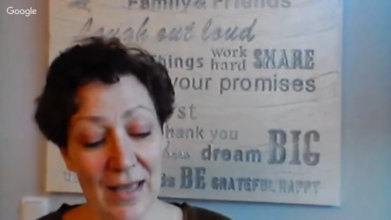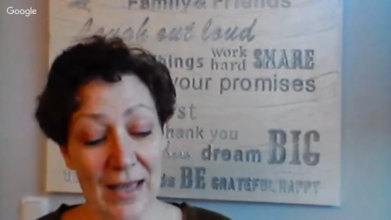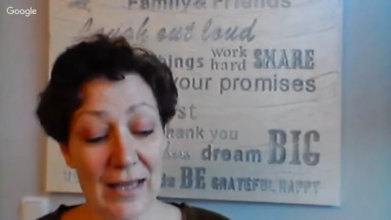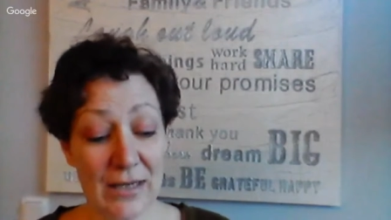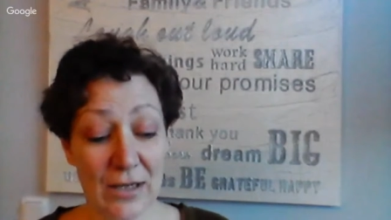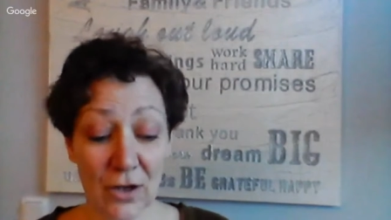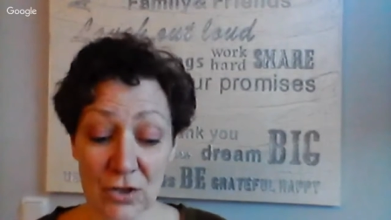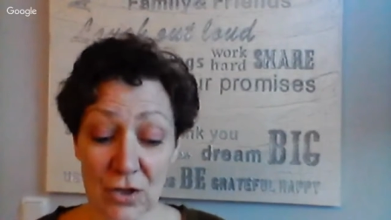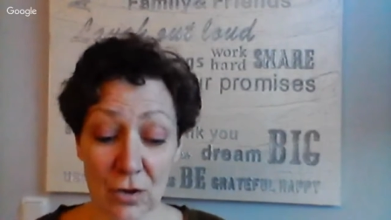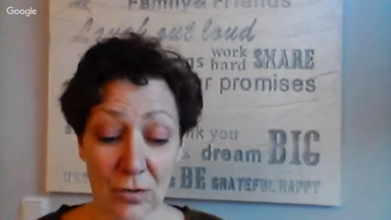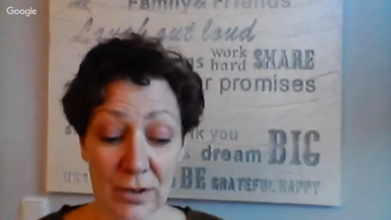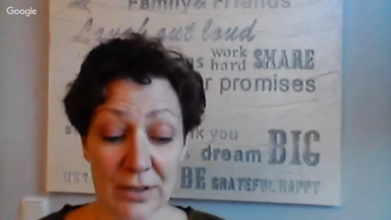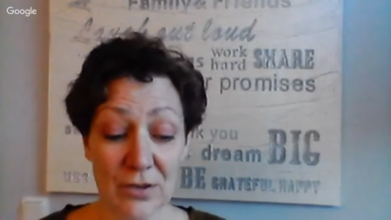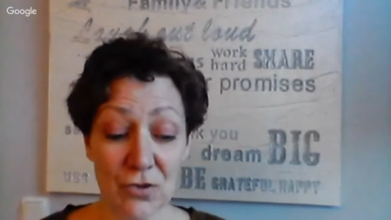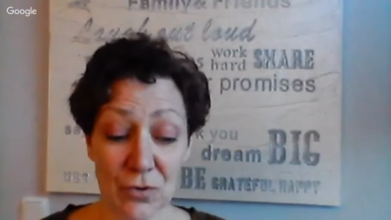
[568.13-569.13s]
and not
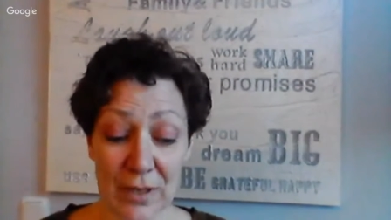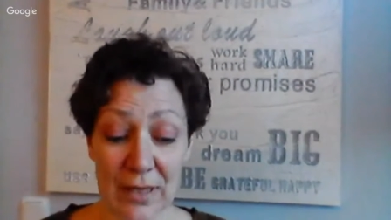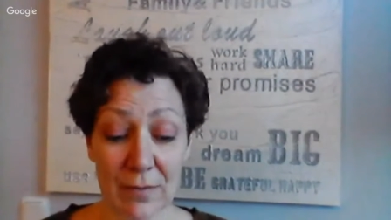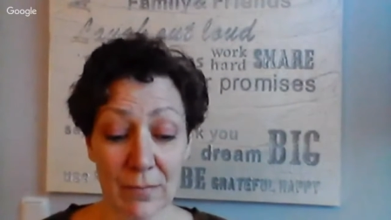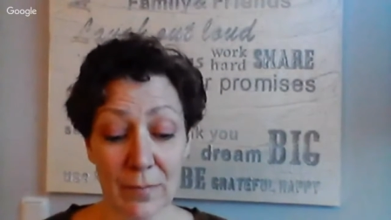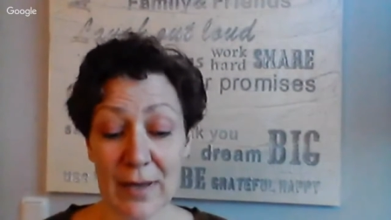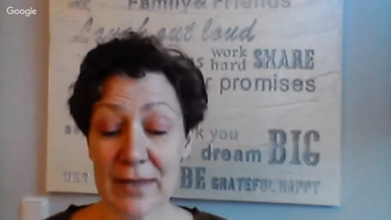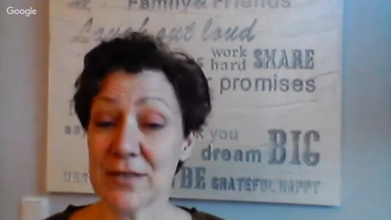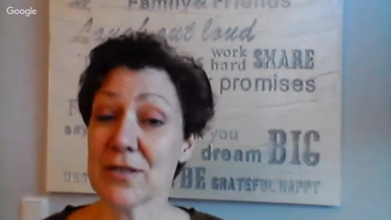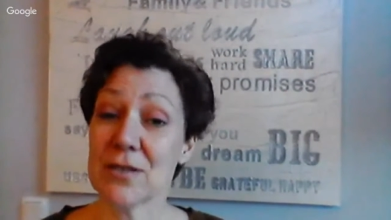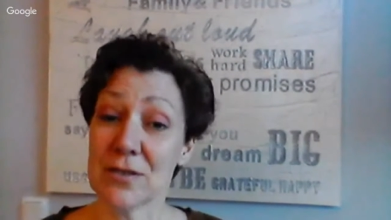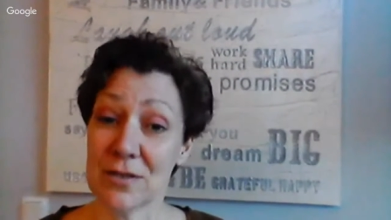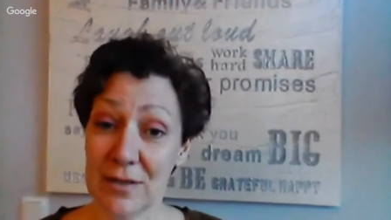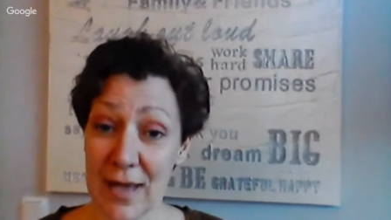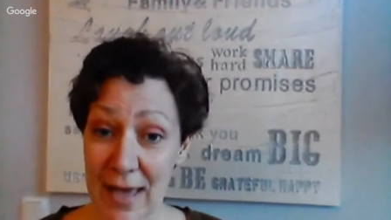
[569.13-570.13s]
only dream but
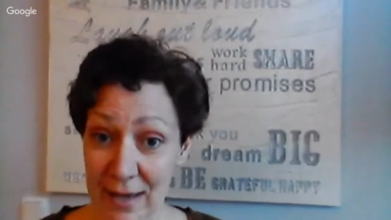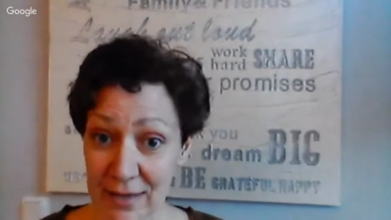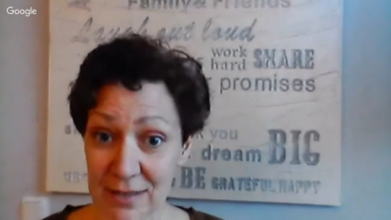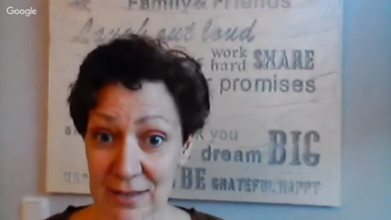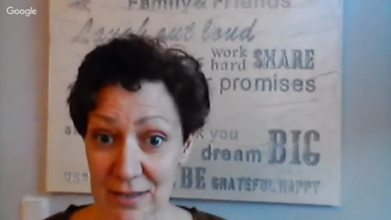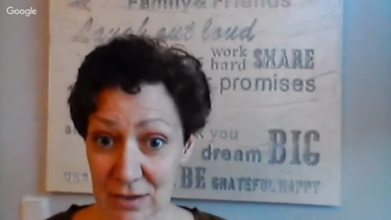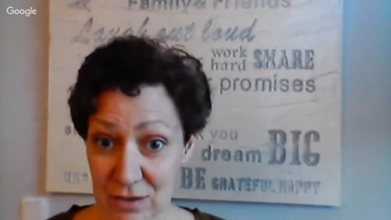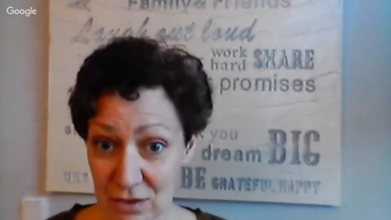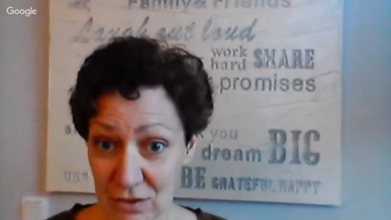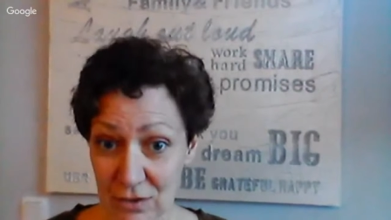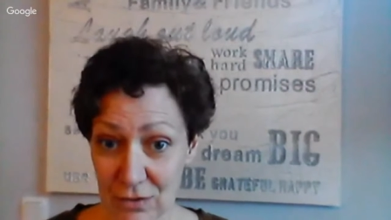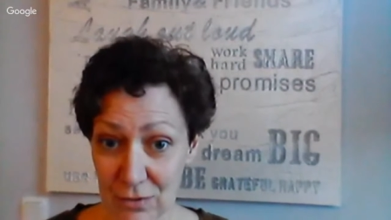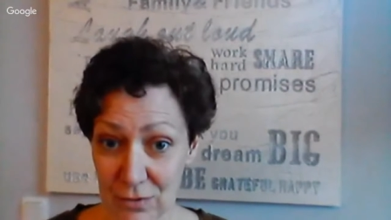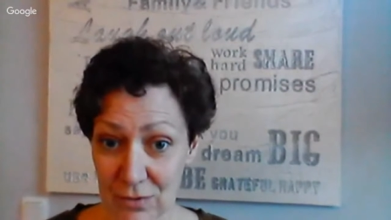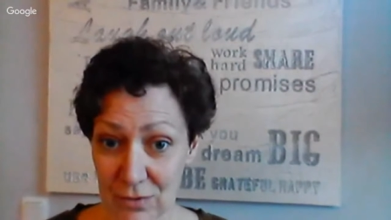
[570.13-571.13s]
act
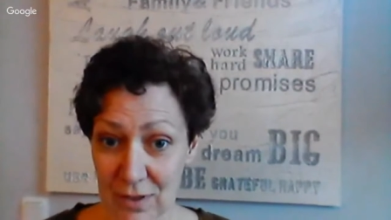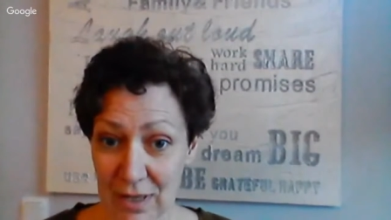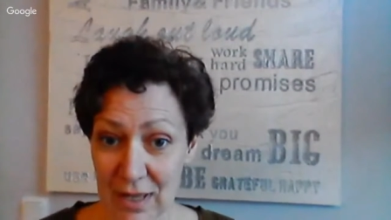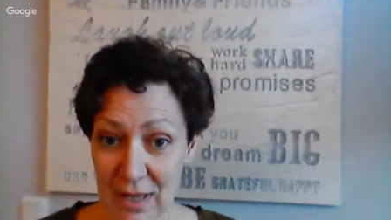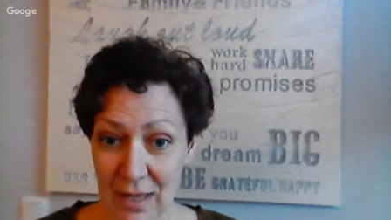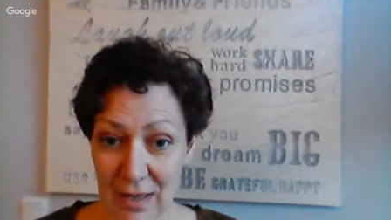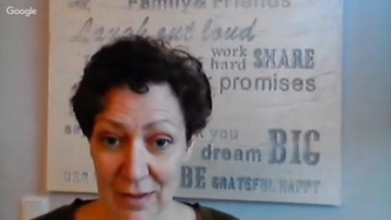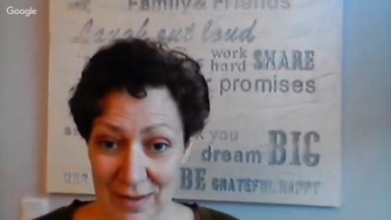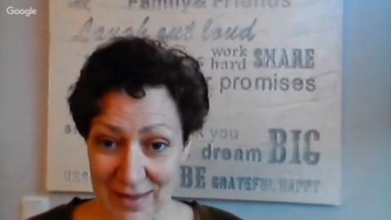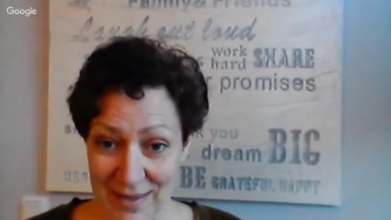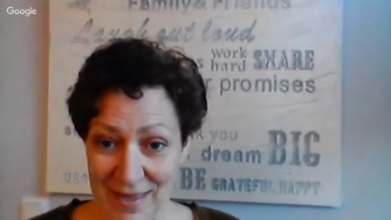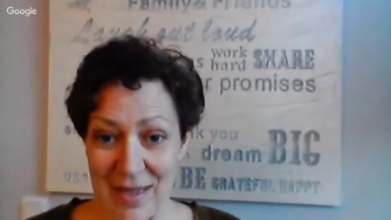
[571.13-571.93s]
too. Act, yeah.